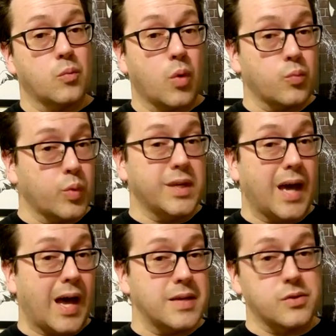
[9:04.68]
on what we
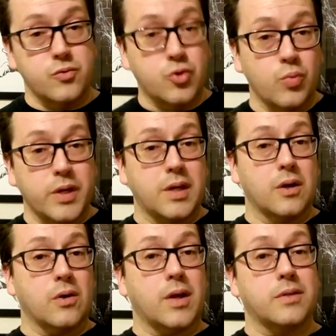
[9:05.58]
guys are doing
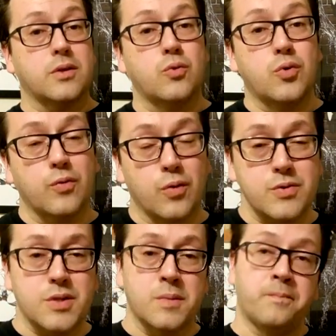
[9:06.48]
here at the
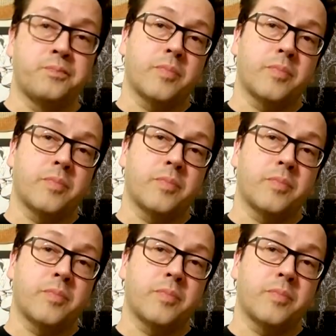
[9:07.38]
Youniverse.